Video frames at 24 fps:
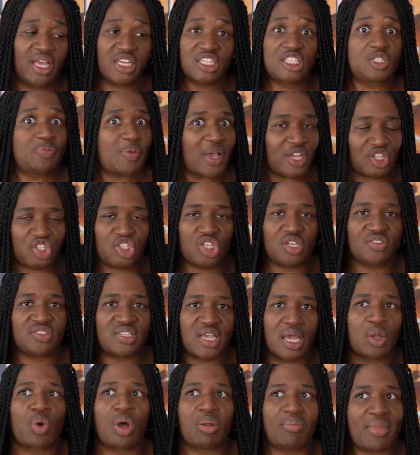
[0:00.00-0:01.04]
especially if
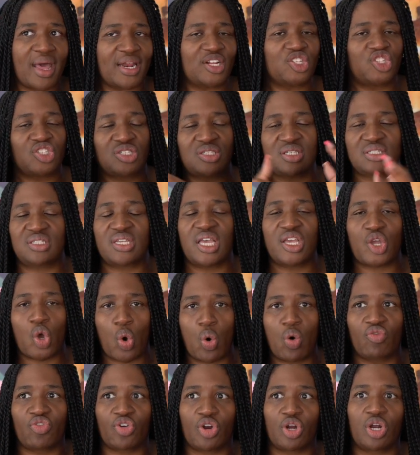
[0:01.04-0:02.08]
Sangwon manages to take
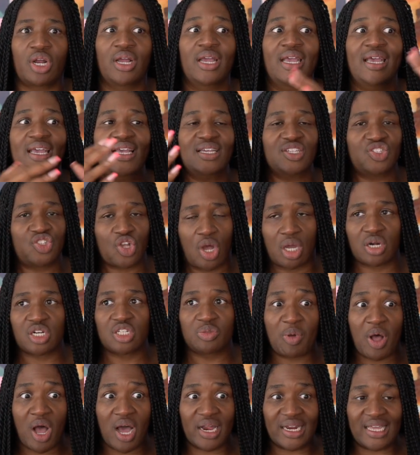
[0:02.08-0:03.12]
over his daughter's
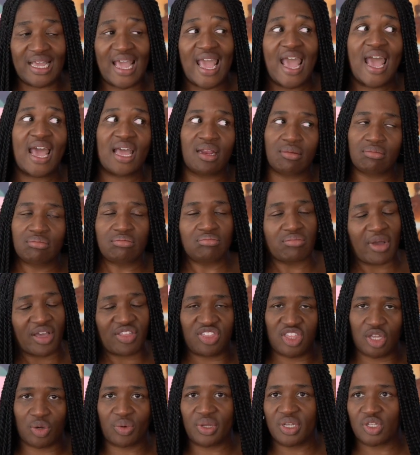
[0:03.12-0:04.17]
body and my
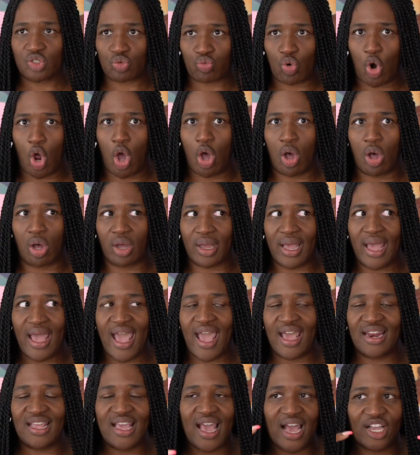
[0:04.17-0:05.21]
theory is wrong
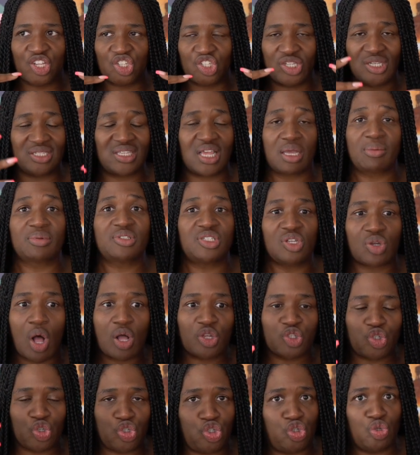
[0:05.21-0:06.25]
and he actually is able to
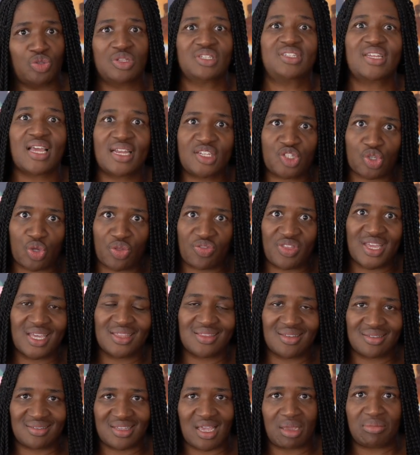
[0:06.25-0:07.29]
also do the tentacle thing
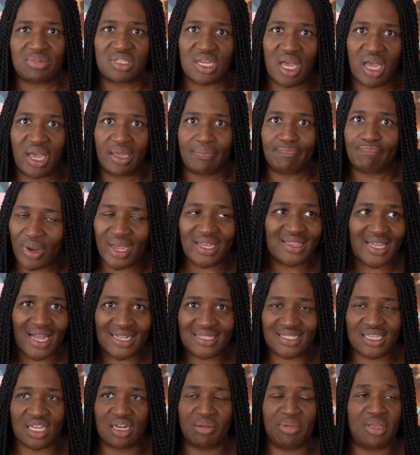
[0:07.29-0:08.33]
at the same time, right?
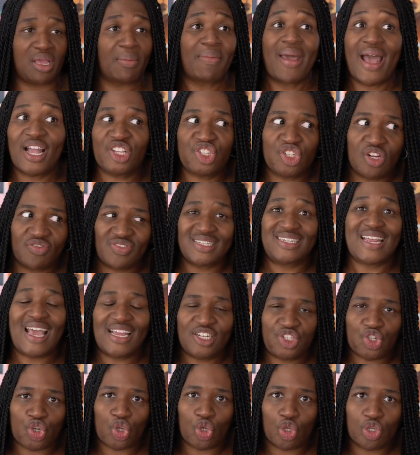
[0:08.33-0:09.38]
That's going to be, imagine if the
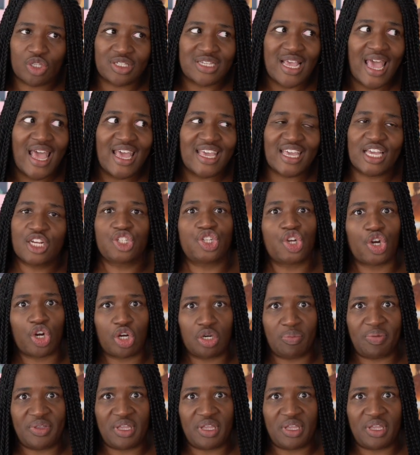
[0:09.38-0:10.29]
tentacles can turn